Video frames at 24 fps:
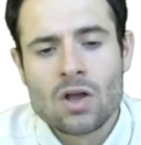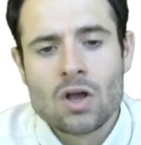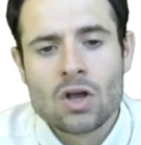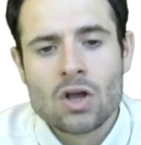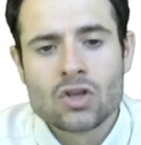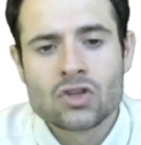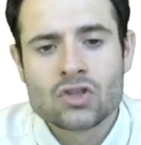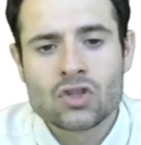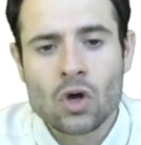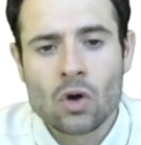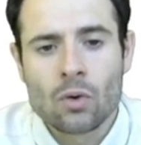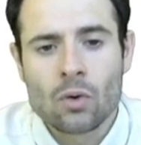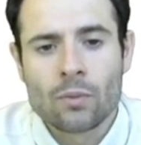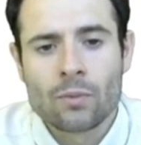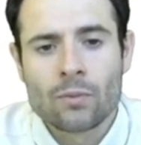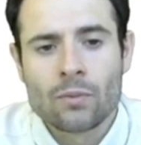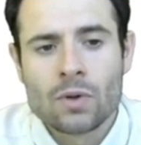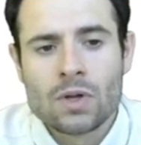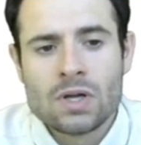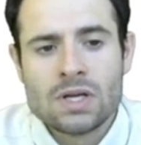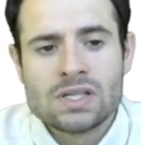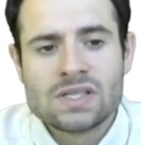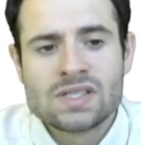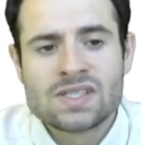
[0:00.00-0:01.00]
So,
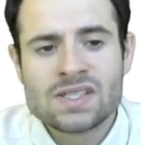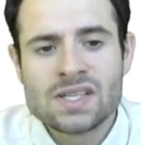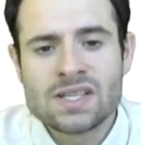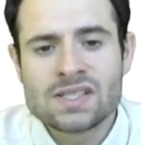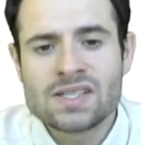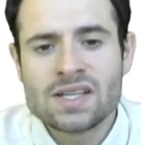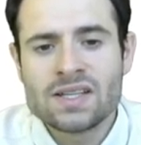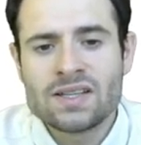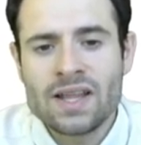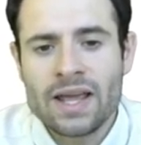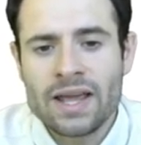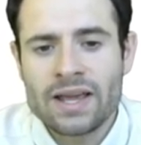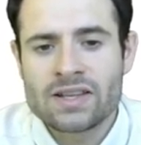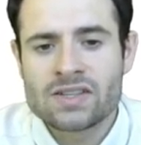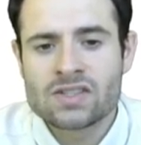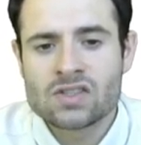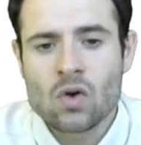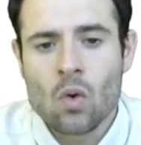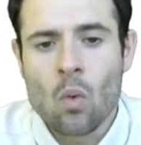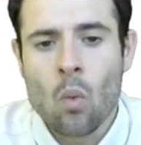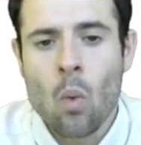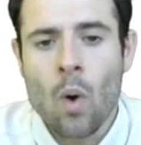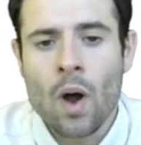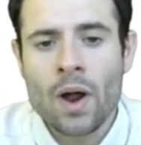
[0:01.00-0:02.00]
since it takes
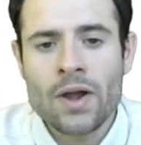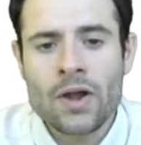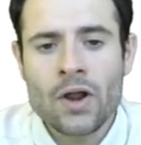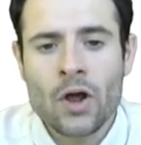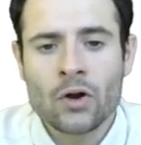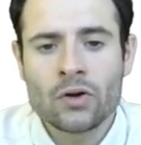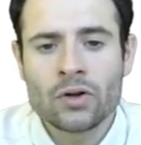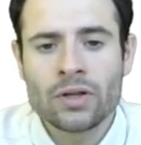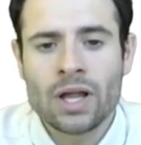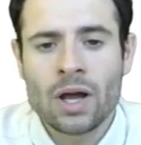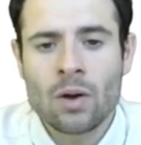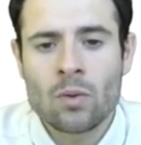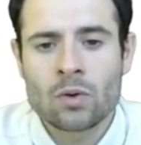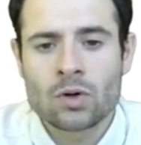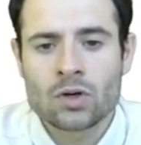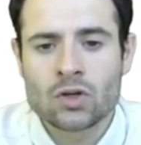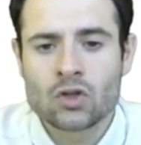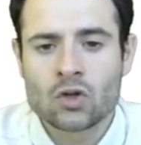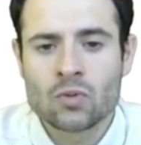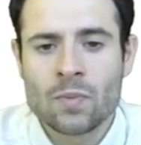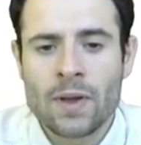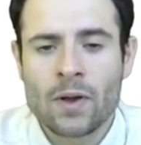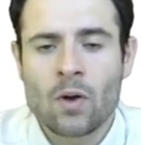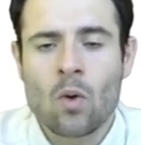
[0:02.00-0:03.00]
100 hours
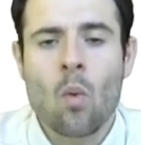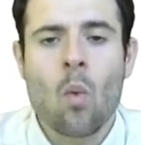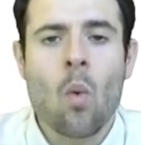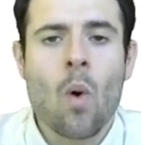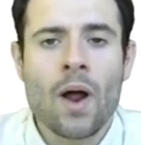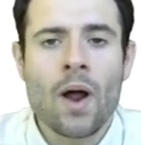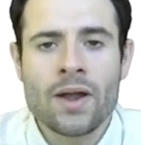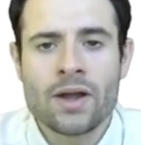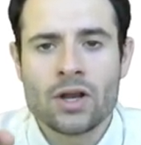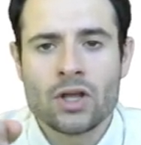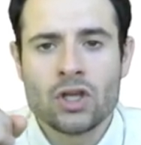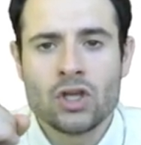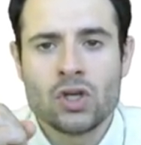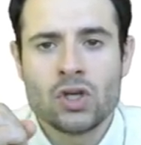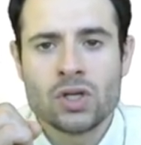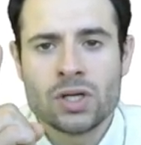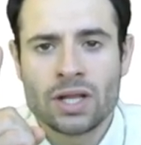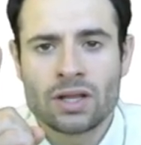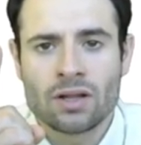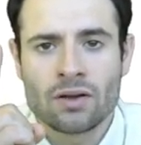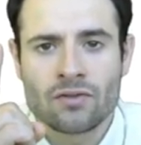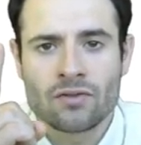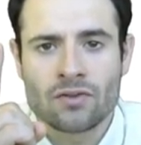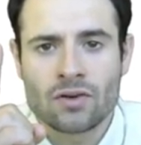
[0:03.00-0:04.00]
to make one
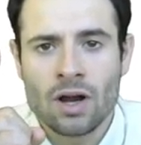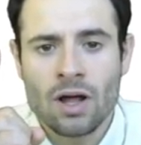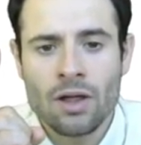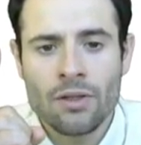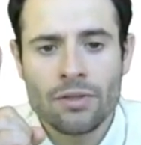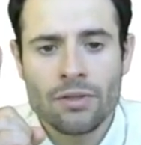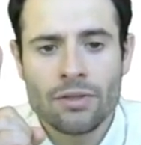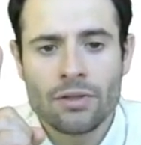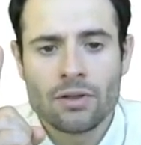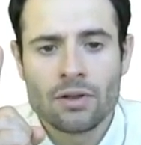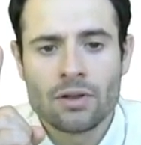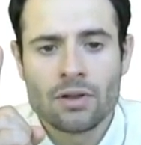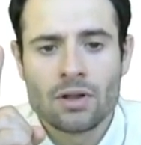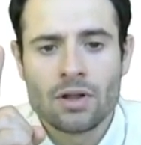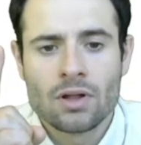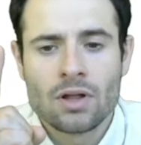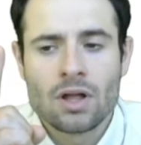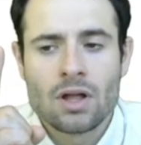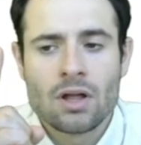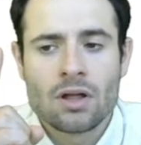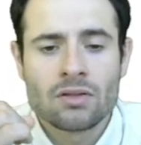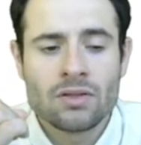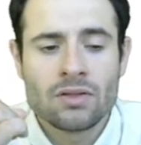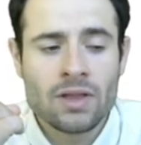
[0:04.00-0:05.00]
unit of cloth,
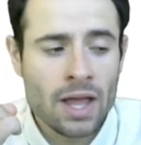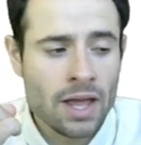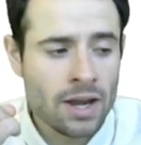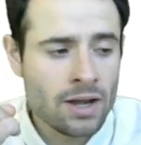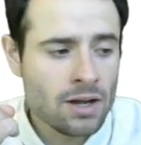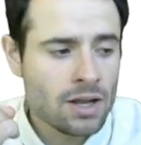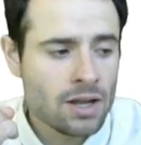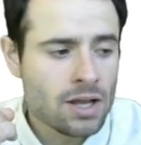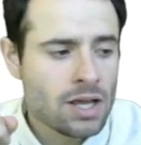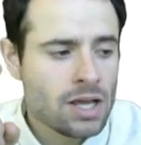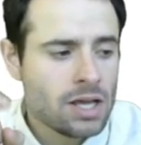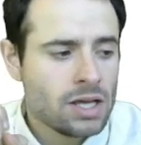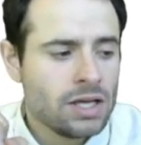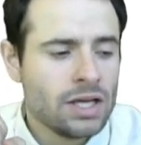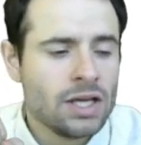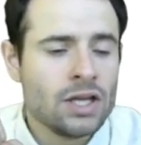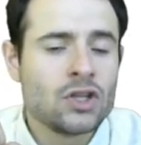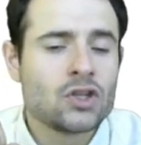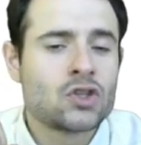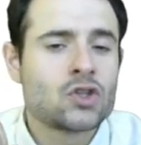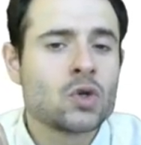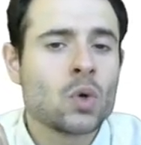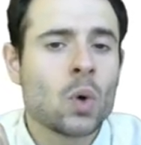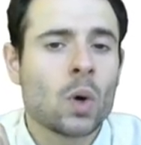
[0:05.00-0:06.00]
then
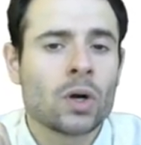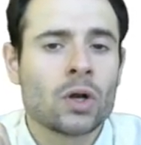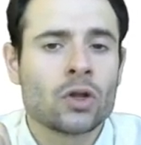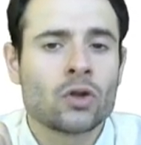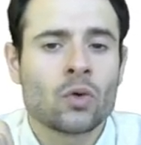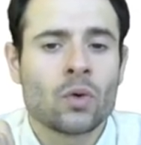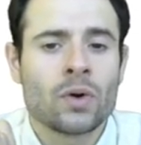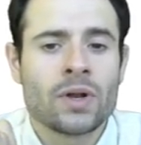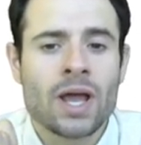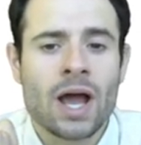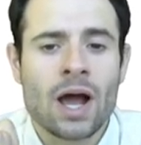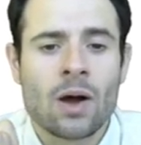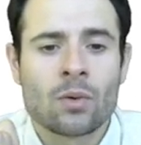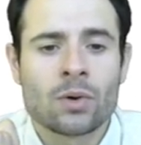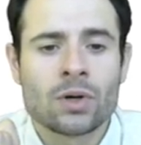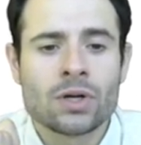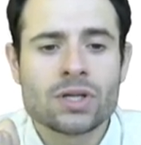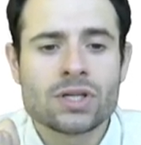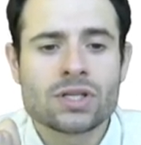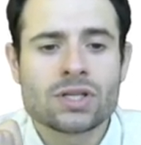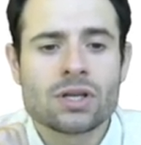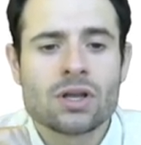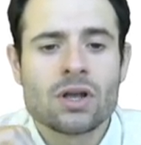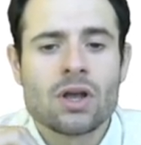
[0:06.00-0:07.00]
in 220
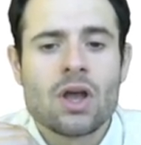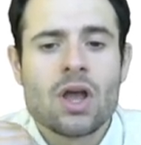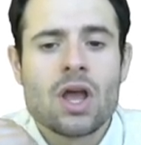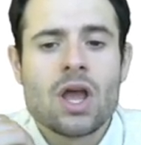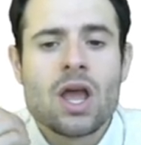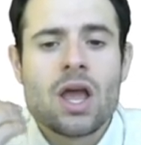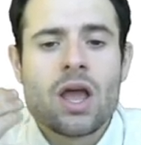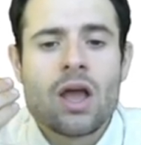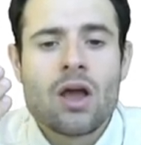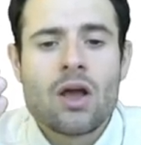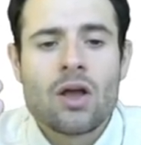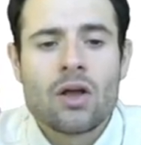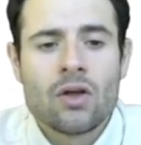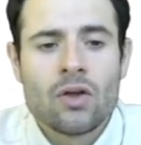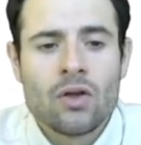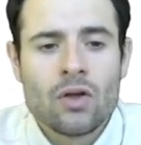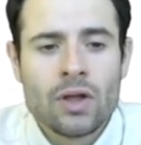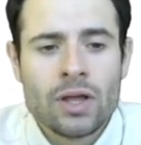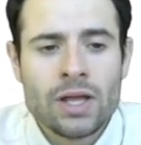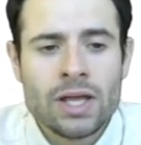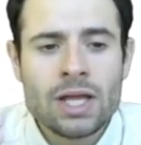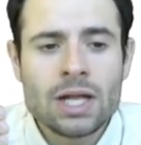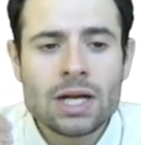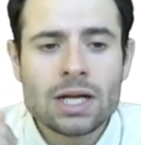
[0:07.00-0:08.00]
hours,
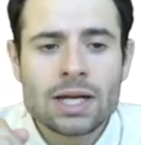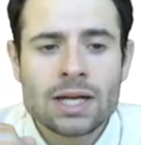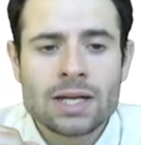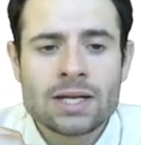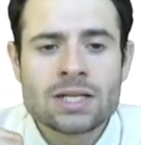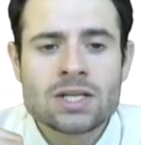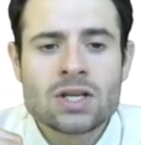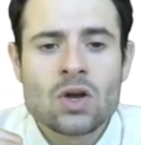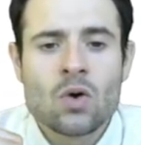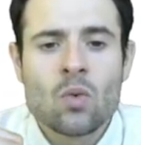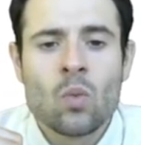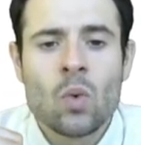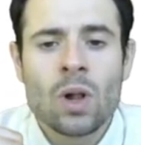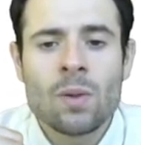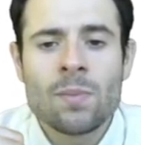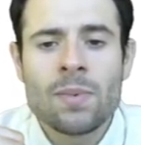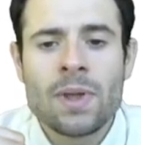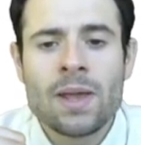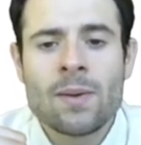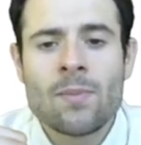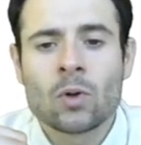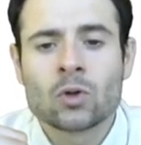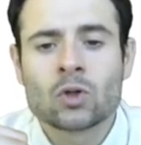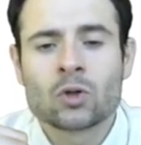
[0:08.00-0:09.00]
England will
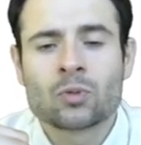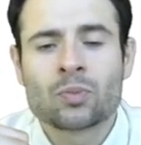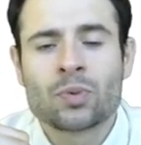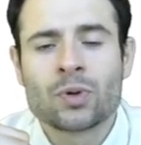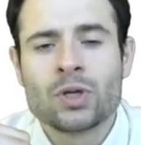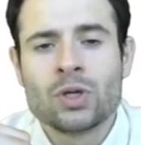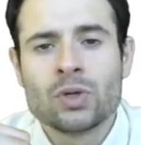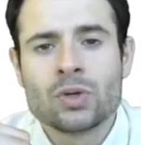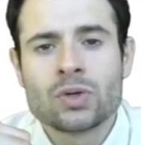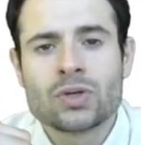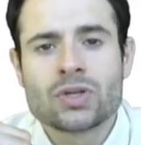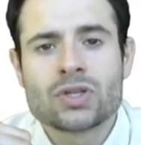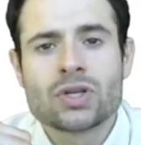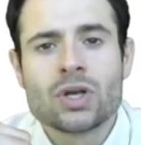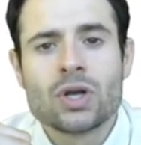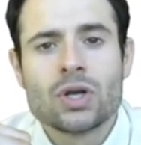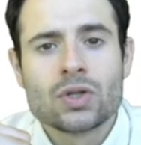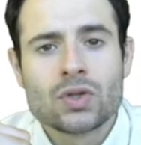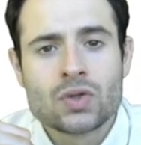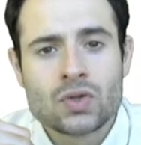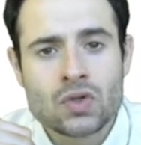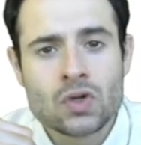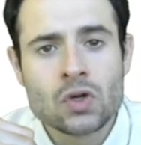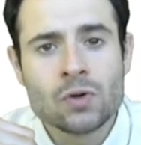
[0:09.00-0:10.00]
be able to produce
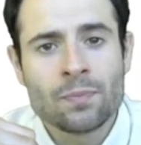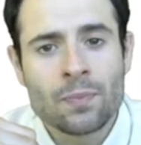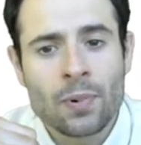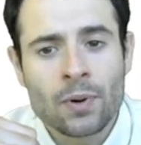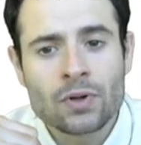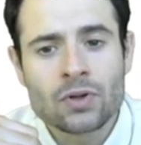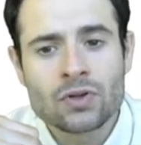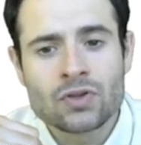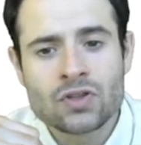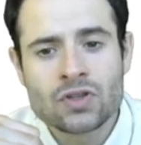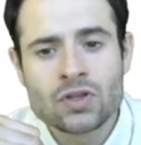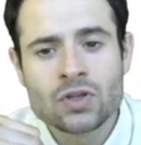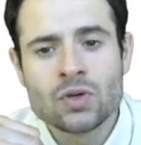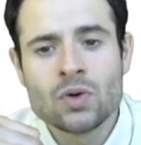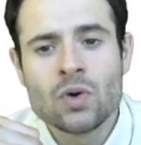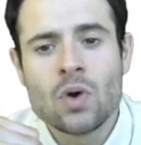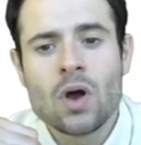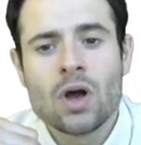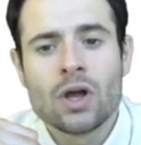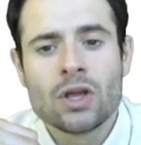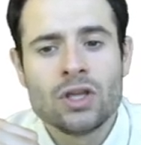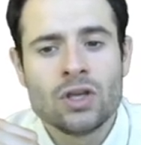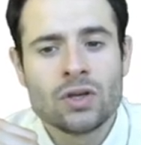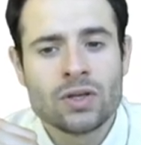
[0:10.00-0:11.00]
2.2
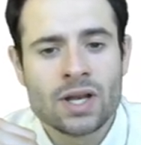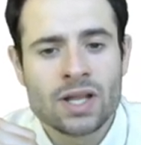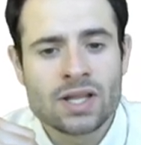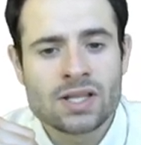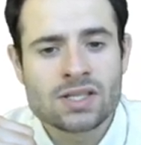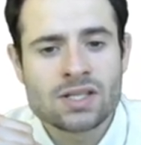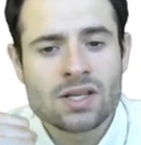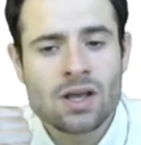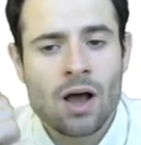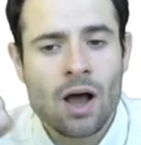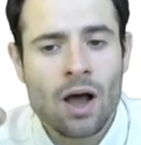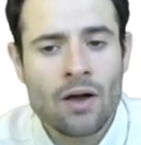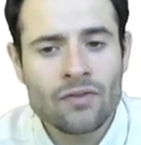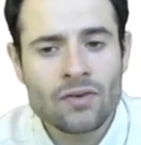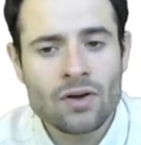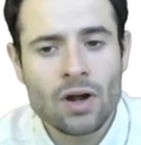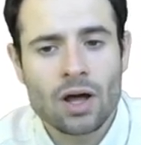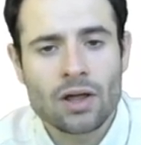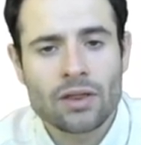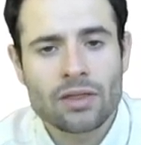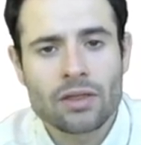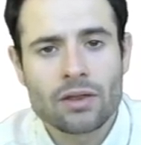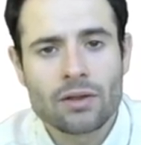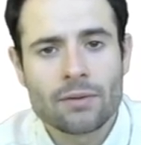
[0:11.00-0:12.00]
units of
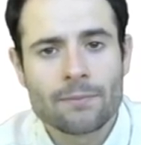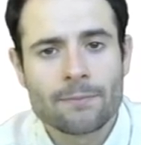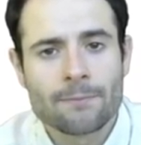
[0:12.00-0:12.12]
cloth.